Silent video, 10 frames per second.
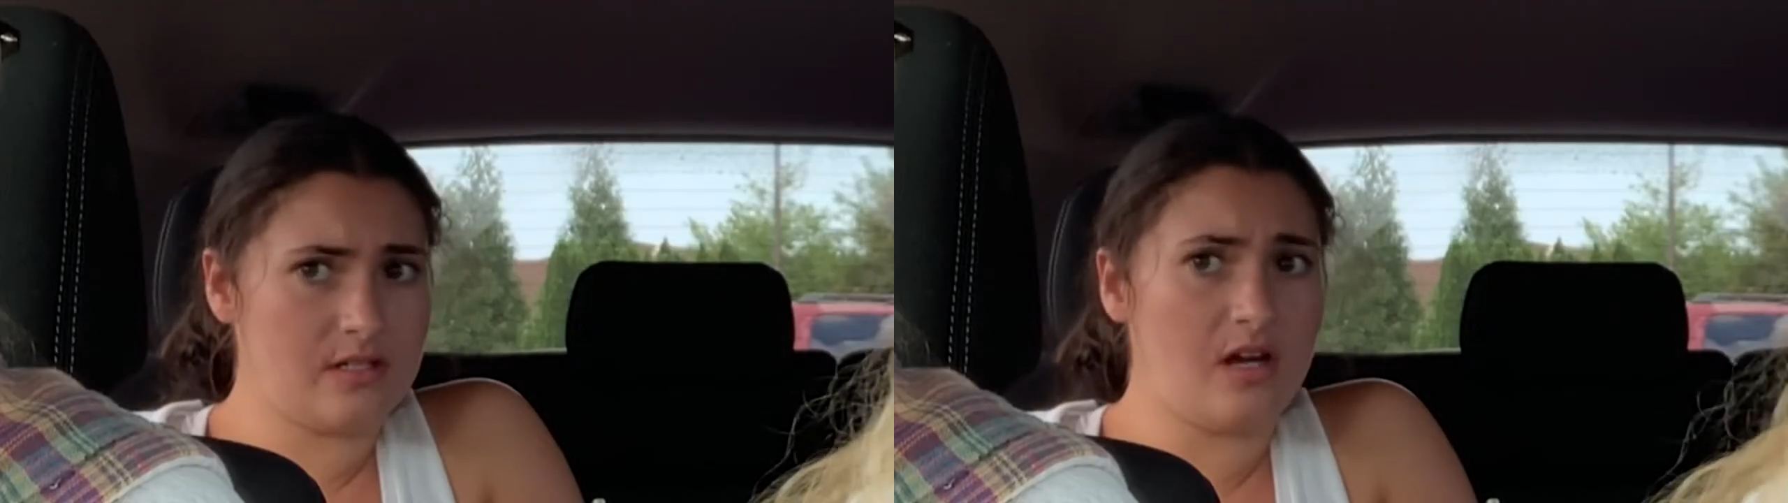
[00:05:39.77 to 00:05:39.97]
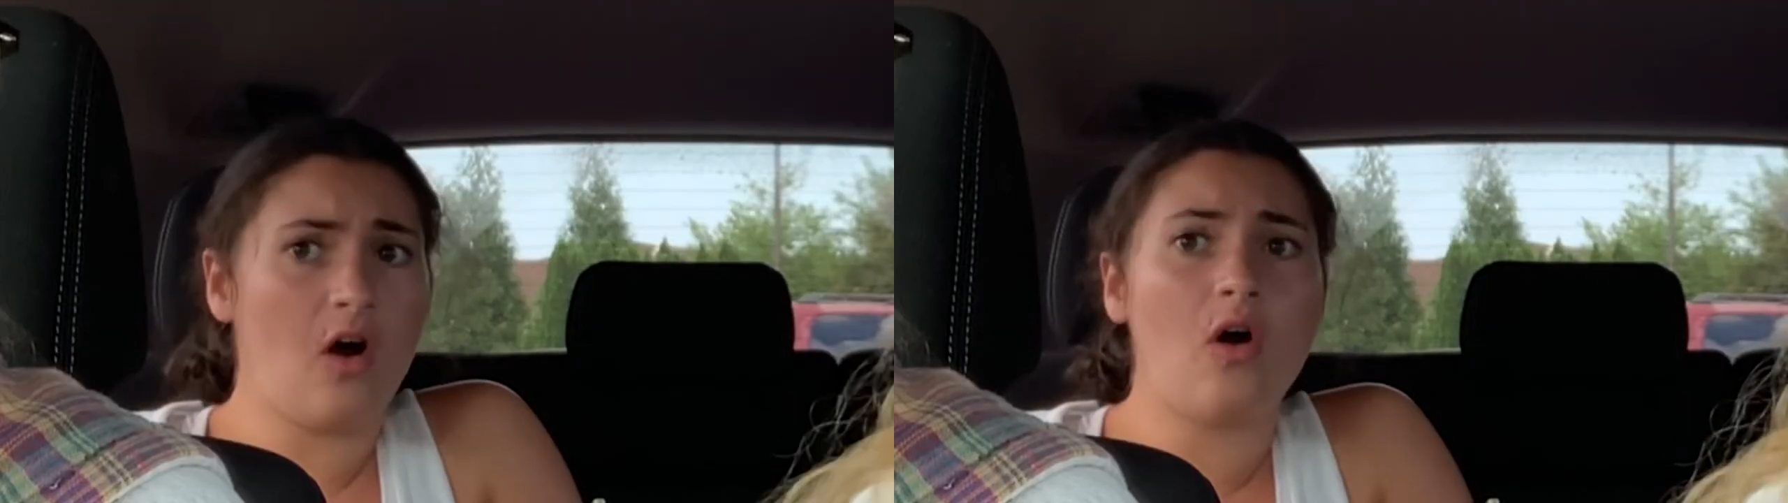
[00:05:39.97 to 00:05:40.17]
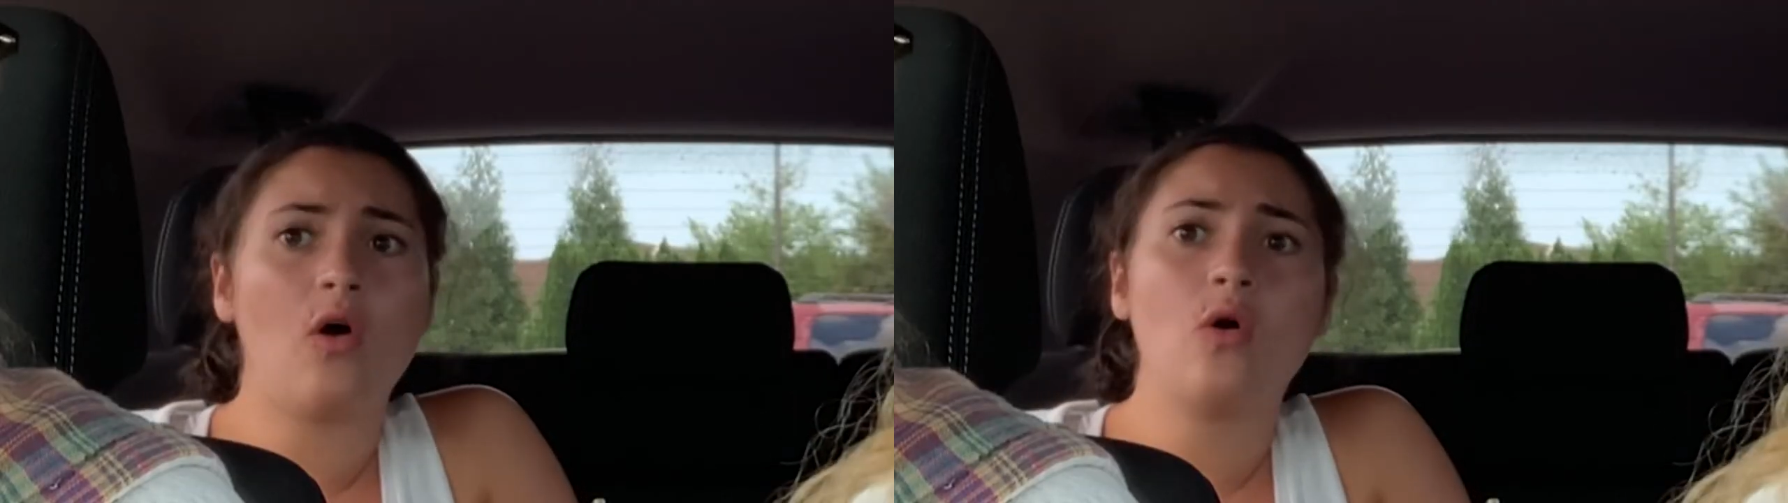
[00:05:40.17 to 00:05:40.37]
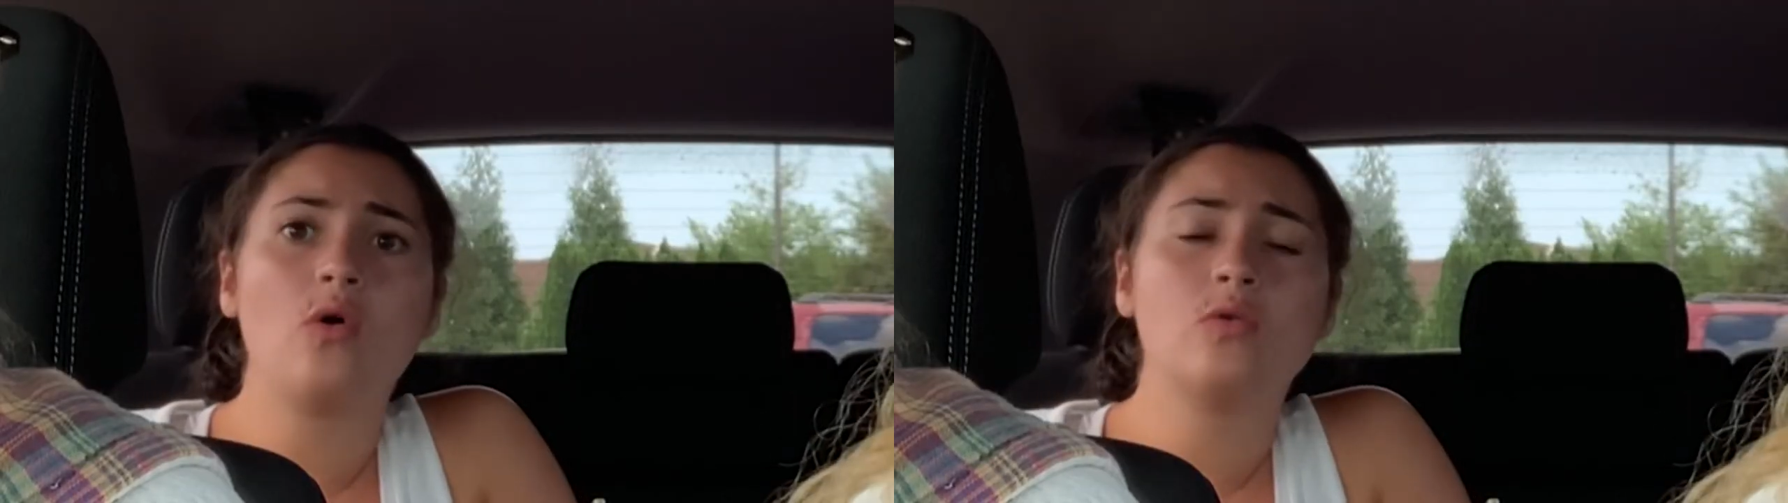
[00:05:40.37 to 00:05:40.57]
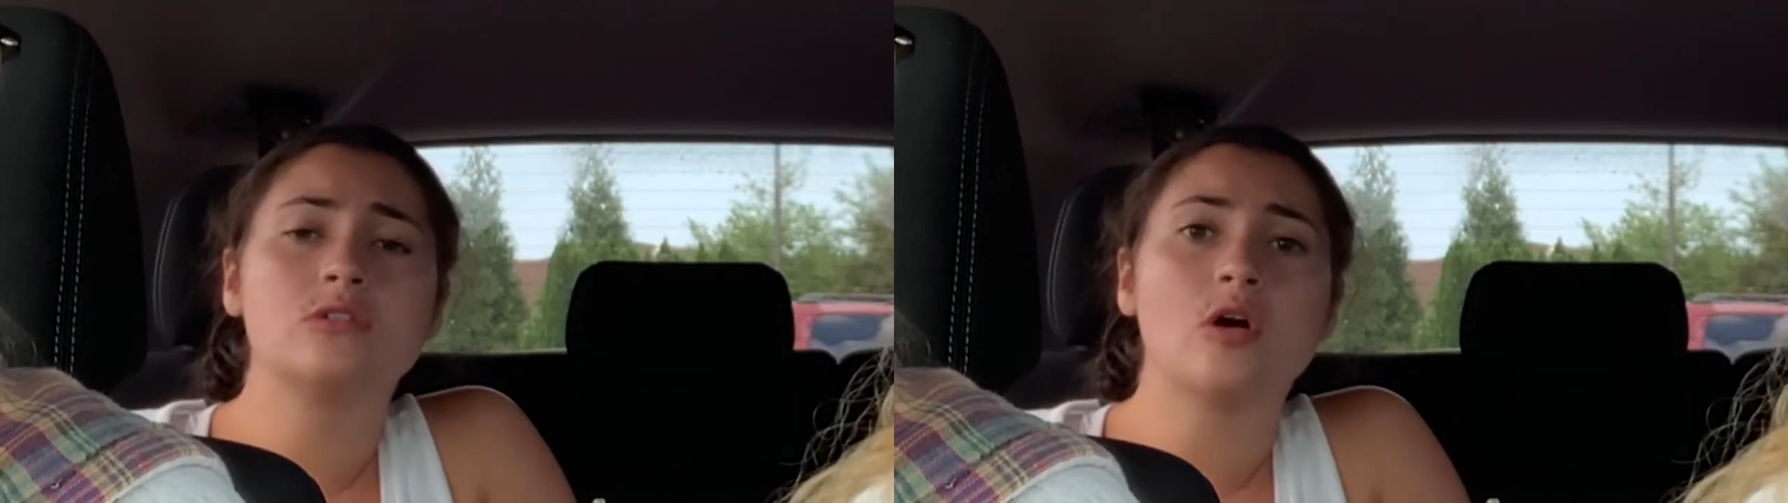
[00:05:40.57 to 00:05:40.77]

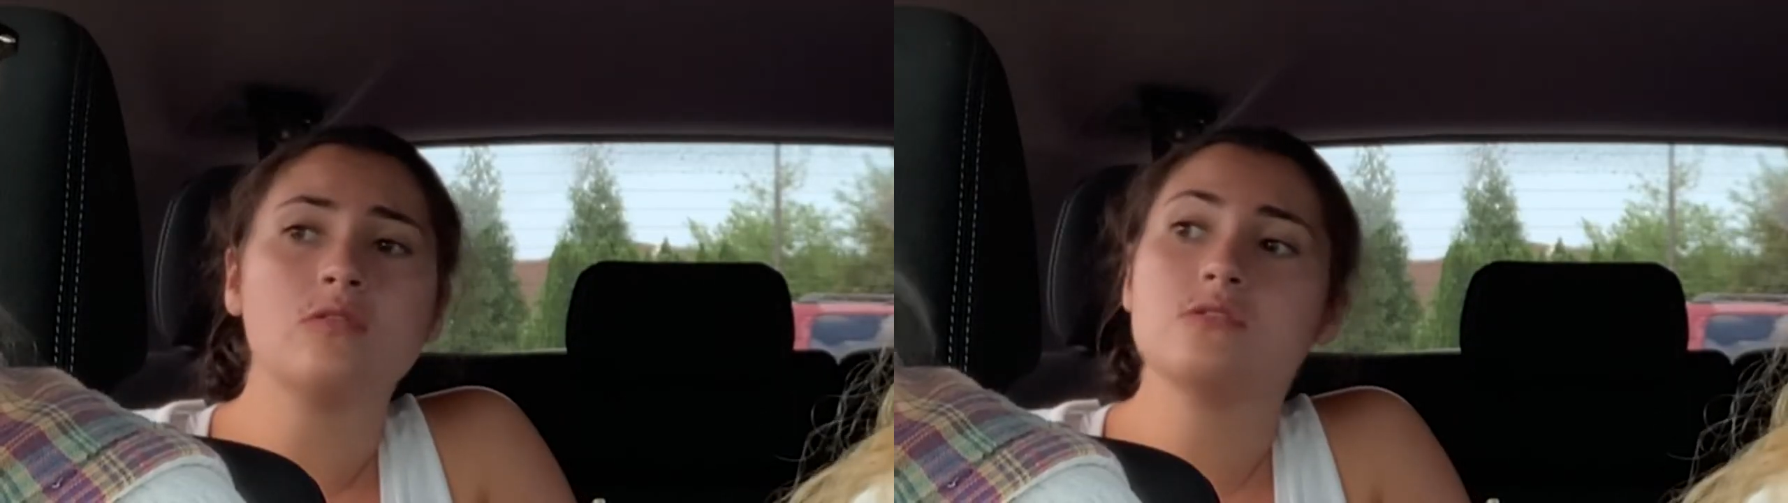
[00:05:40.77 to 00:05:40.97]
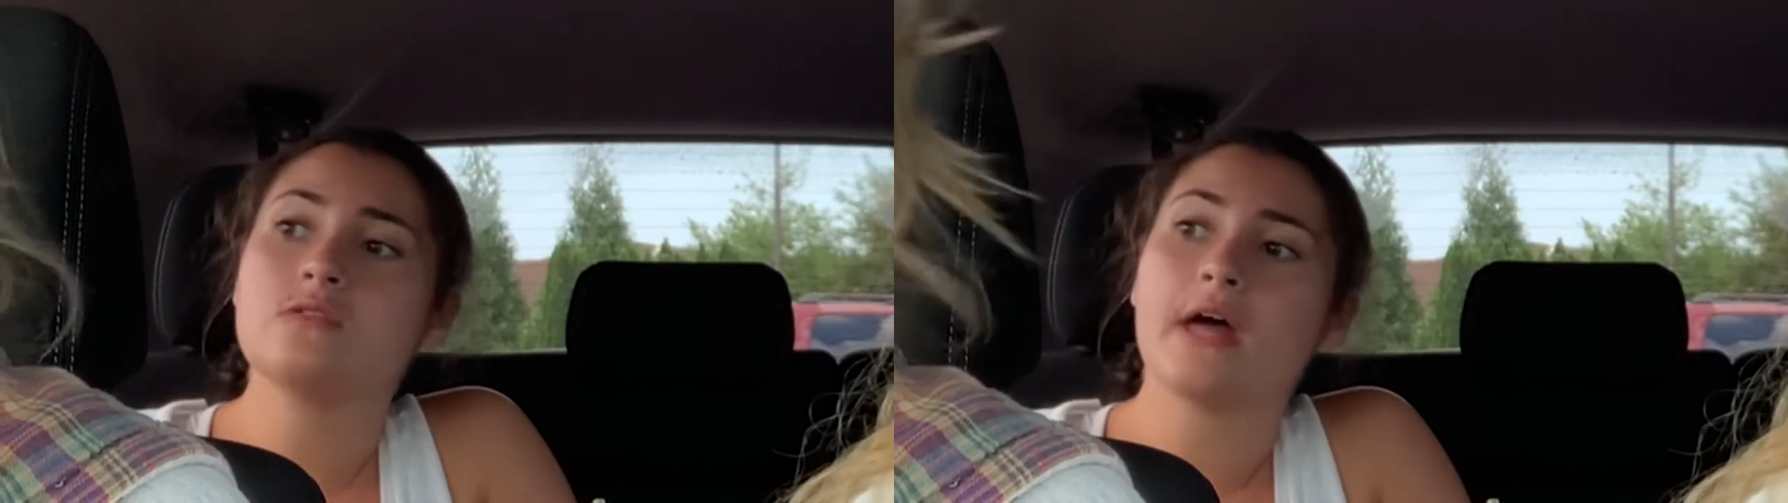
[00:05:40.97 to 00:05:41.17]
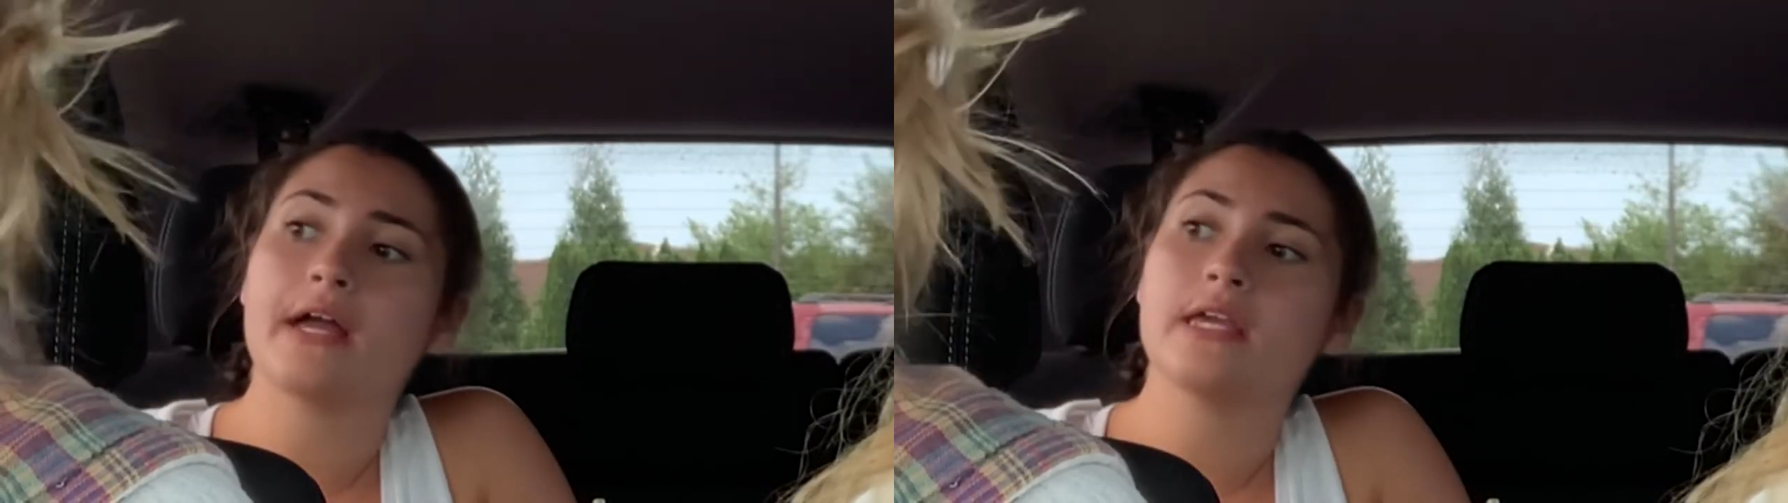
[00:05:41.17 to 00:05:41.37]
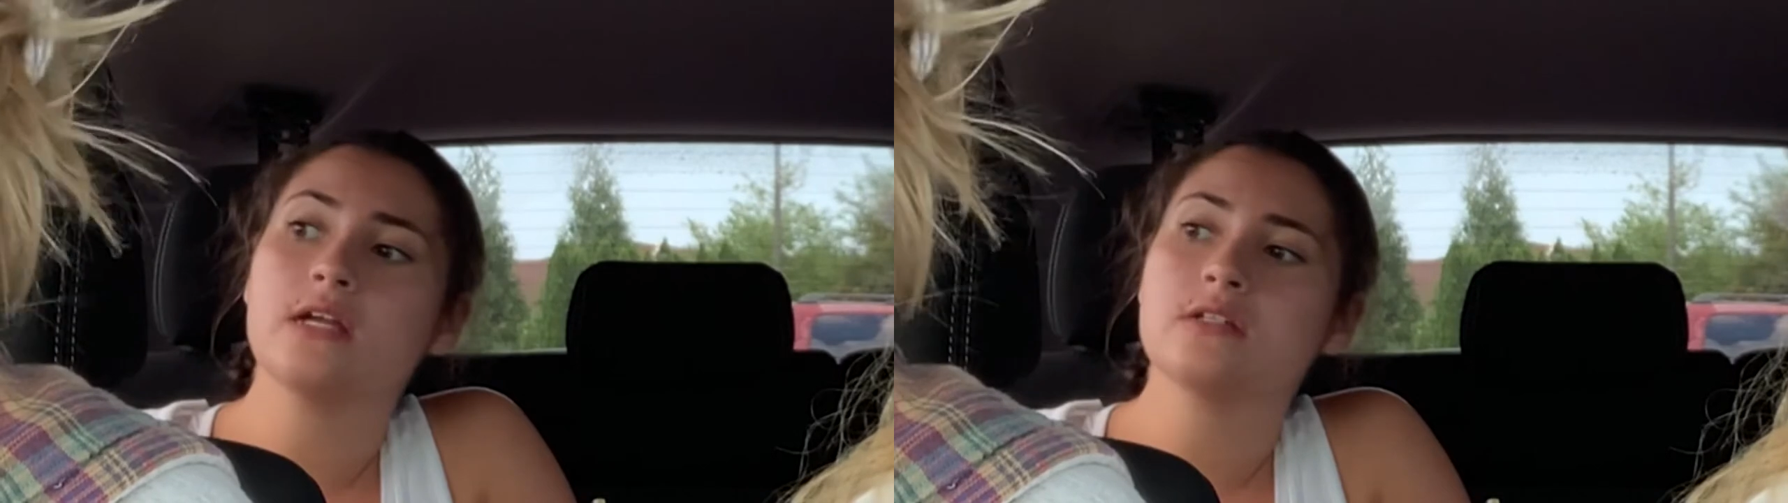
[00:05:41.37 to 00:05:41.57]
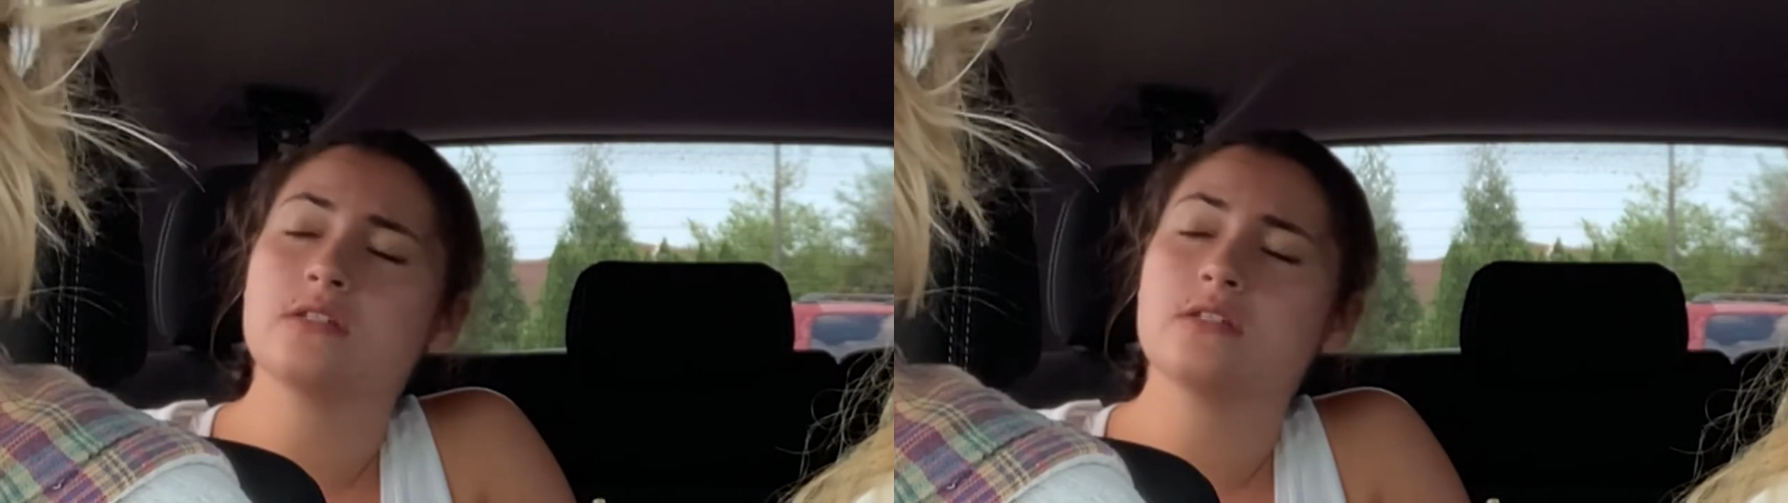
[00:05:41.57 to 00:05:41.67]
Oh, don't do that here.